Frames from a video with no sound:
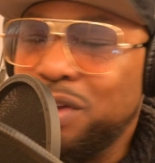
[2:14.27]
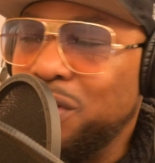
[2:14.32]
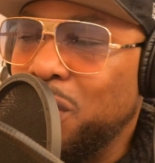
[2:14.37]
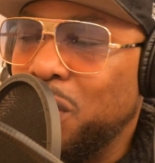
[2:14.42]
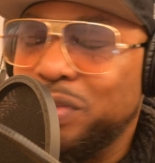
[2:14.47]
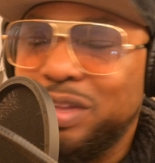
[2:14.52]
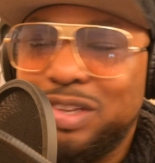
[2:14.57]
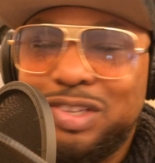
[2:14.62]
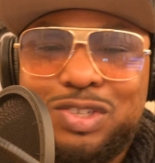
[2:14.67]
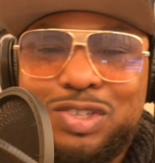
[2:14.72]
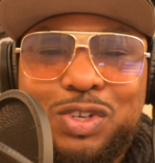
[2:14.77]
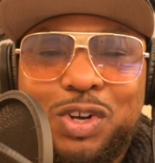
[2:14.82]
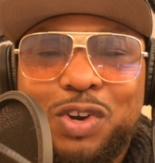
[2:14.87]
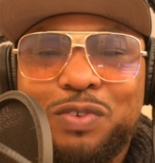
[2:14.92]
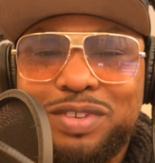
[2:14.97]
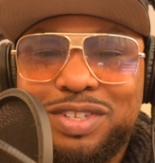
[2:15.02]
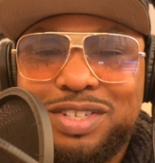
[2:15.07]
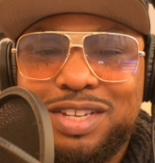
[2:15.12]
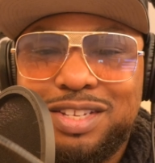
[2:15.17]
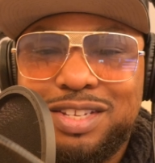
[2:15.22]
all these
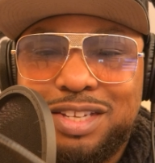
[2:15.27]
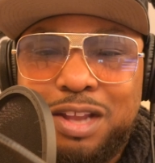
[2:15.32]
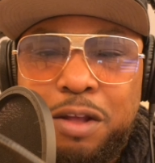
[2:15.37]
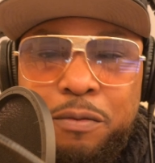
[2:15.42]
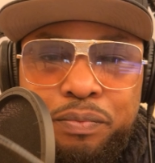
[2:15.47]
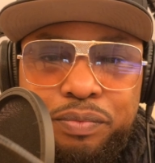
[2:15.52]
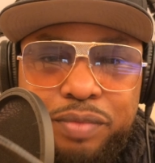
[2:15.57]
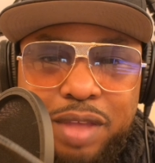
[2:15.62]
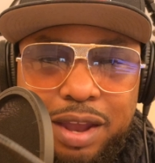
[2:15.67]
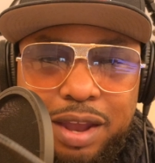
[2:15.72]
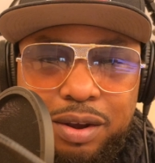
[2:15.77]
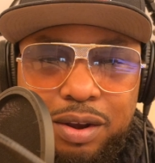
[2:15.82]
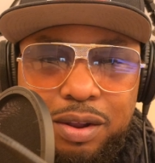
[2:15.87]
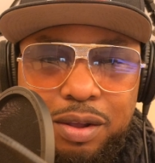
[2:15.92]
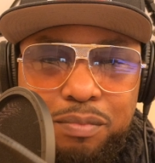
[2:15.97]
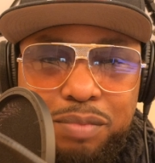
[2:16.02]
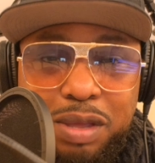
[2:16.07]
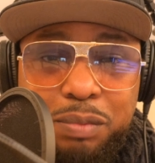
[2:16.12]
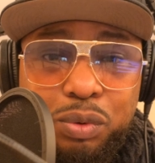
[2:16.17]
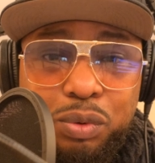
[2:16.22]
services that
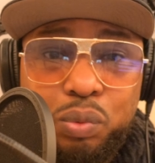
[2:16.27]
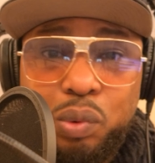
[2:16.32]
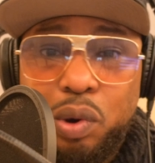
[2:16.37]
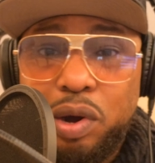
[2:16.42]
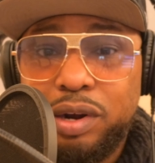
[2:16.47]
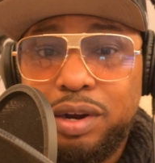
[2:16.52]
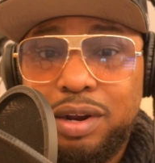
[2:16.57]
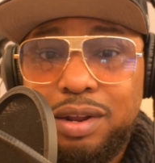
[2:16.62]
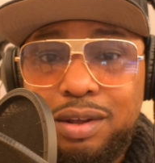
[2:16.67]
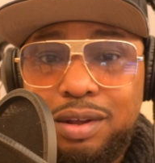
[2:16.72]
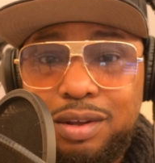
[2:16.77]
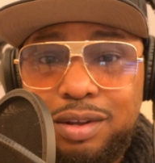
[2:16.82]
people want